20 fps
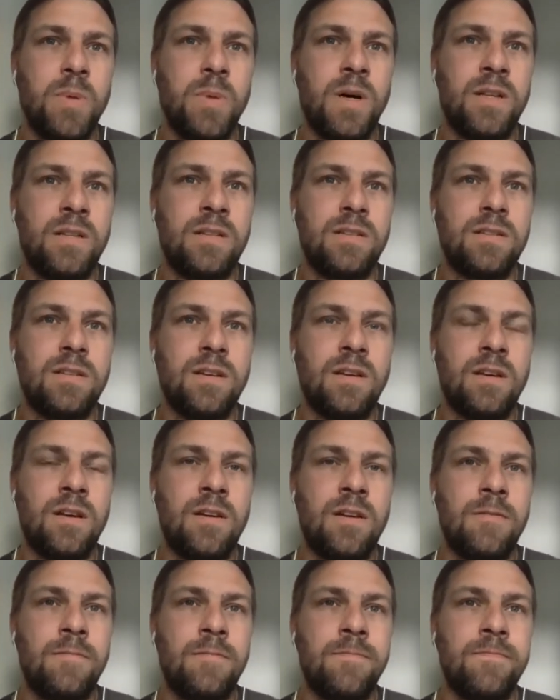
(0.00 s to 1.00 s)
but
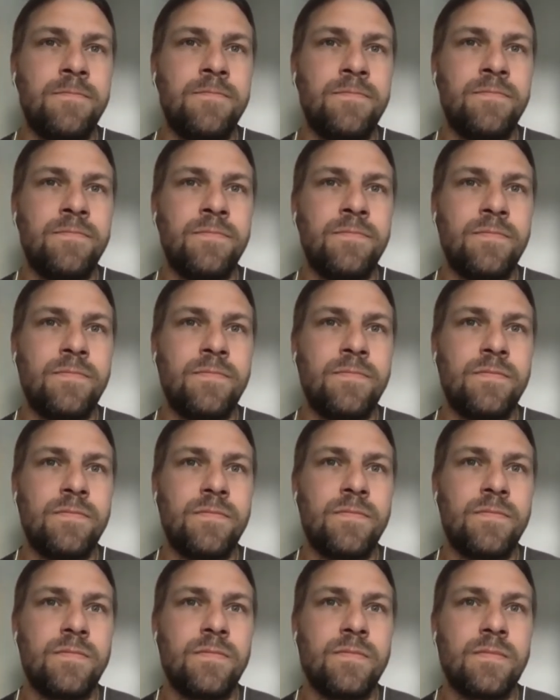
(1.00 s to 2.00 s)
it
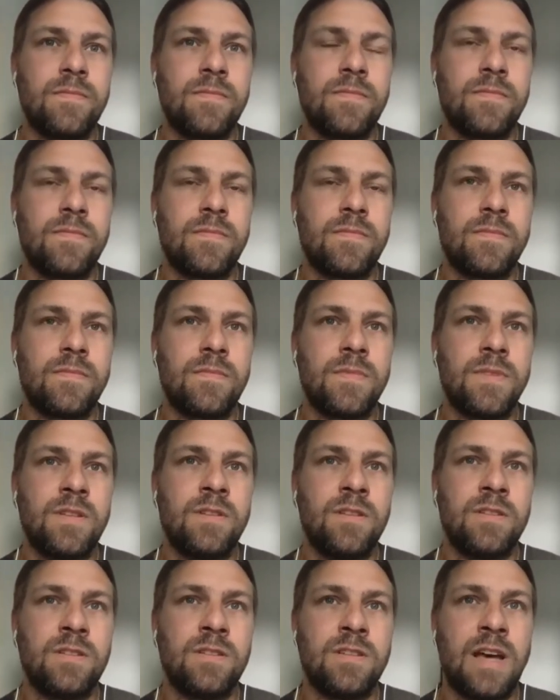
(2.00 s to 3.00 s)

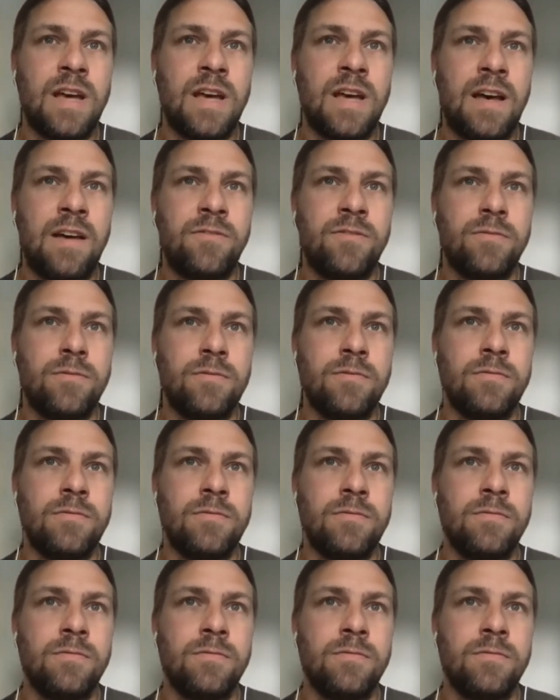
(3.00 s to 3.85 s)
doesn't have to. It